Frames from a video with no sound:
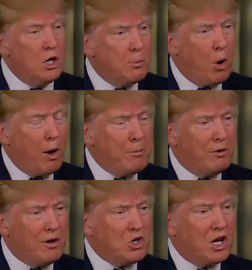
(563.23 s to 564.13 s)
Department
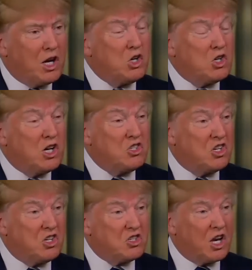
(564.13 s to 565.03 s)
of Education is a
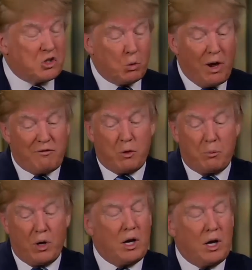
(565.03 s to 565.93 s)
disaster. We have to
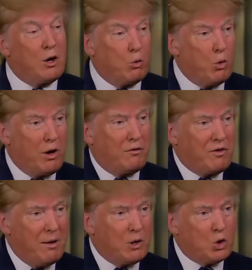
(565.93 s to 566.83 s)
get rid of
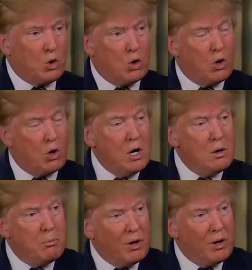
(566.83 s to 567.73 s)
Common Core,
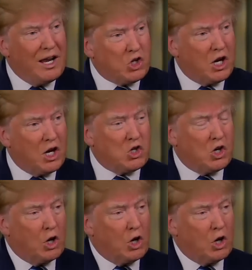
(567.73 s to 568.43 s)
bring education